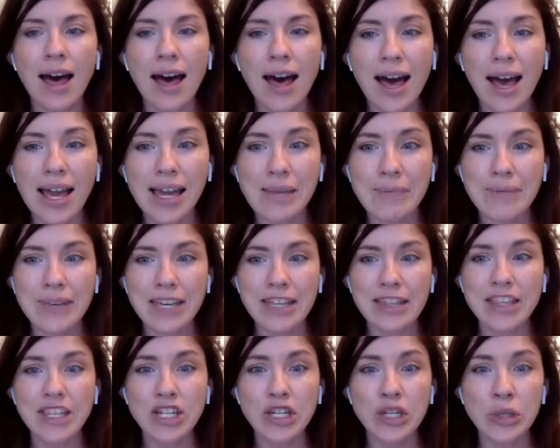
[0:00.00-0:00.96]
I
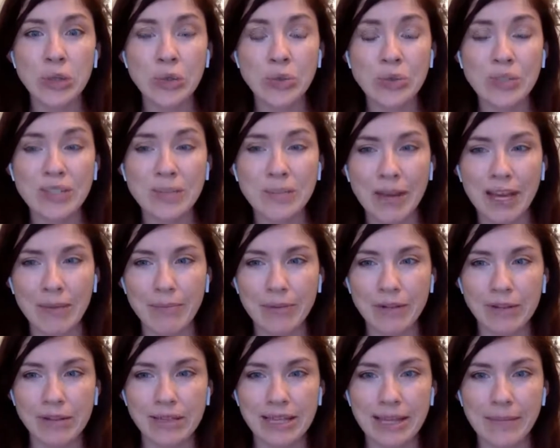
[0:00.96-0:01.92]
mean the
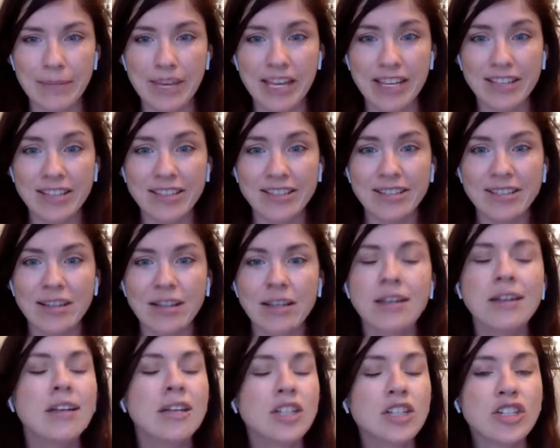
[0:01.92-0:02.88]
newspaper clippings,
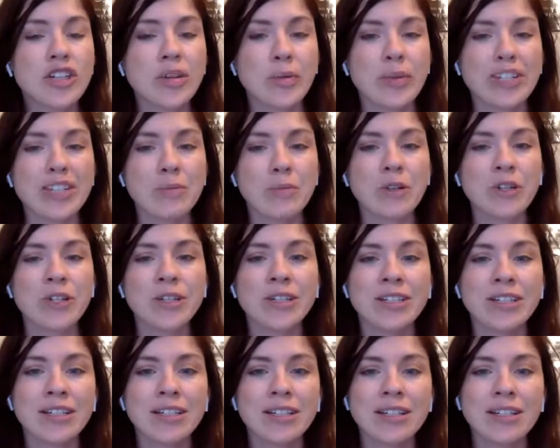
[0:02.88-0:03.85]
she whispered.